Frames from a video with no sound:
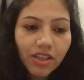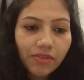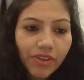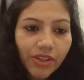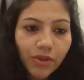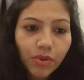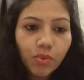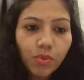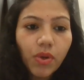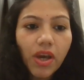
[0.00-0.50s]

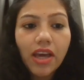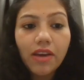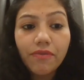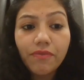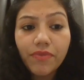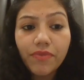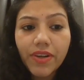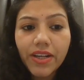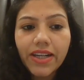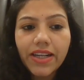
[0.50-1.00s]
giving you
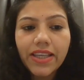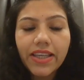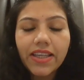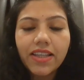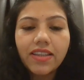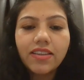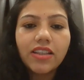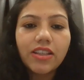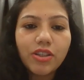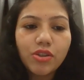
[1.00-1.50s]
every
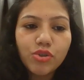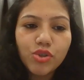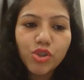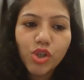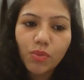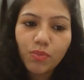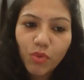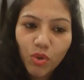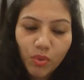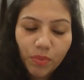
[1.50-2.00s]
day the new
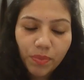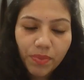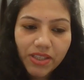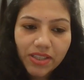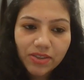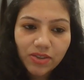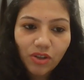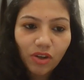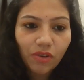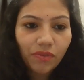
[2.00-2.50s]
job
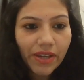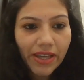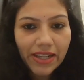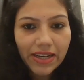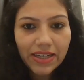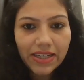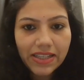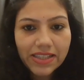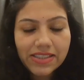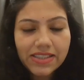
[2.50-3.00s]
openings of
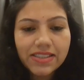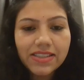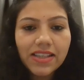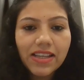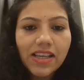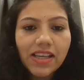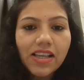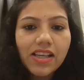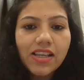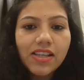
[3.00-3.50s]
airlines.
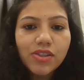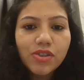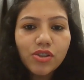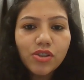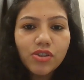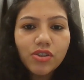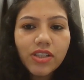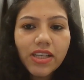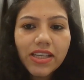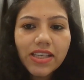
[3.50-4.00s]

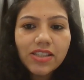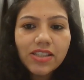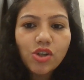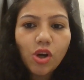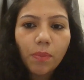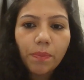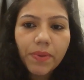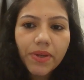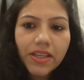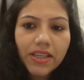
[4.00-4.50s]
So today's
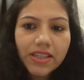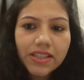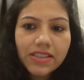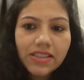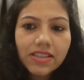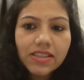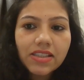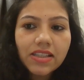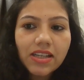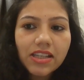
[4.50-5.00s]
topic
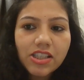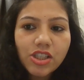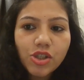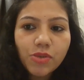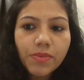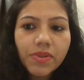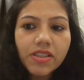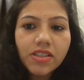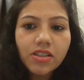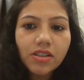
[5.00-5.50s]
is
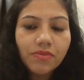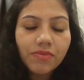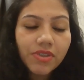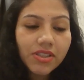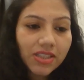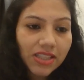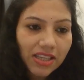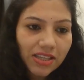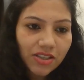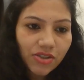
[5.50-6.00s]
customer
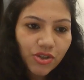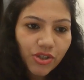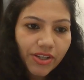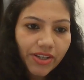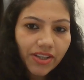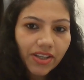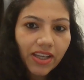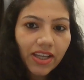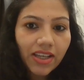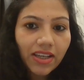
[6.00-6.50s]
service
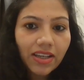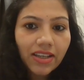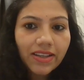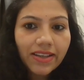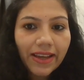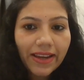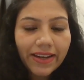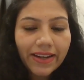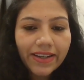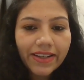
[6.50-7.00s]
agent in
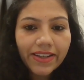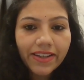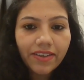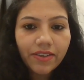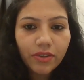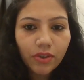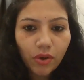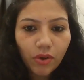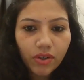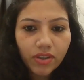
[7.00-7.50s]

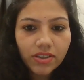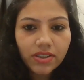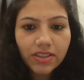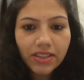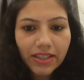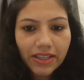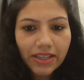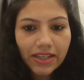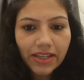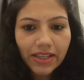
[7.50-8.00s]
Canadian North
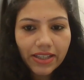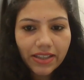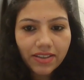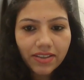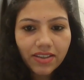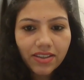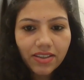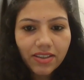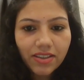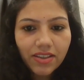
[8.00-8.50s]
Airline.
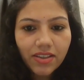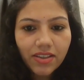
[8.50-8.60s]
